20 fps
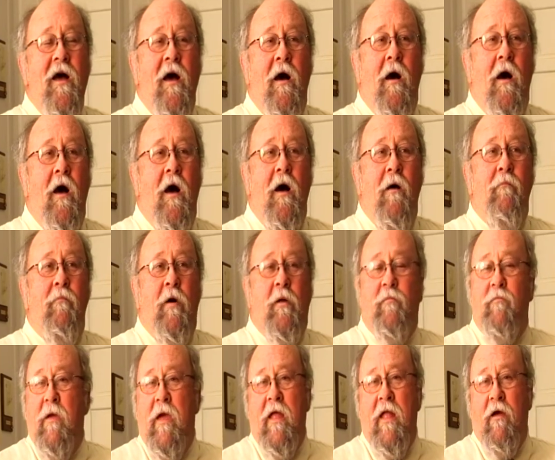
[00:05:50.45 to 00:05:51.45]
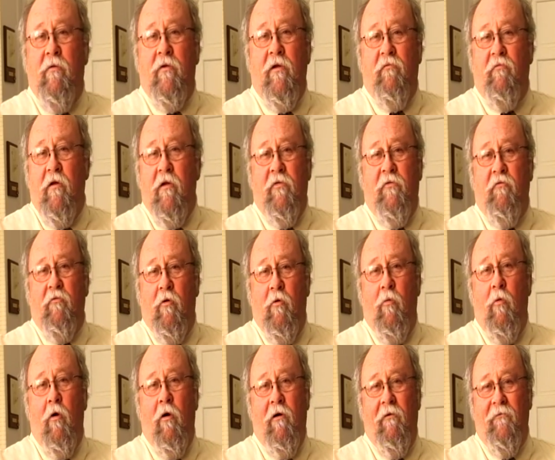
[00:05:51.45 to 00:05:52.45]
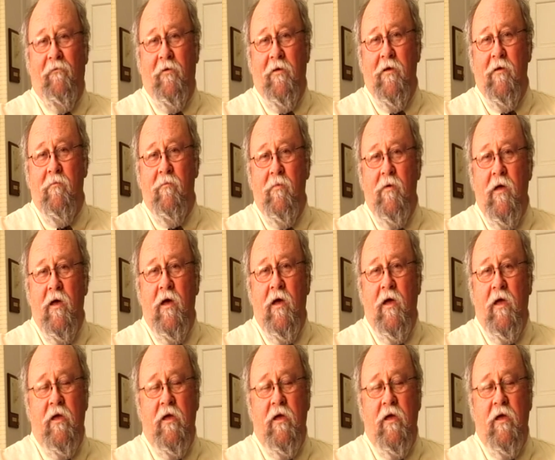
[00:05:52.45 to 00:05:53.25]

But man, I would have run through a wall for him.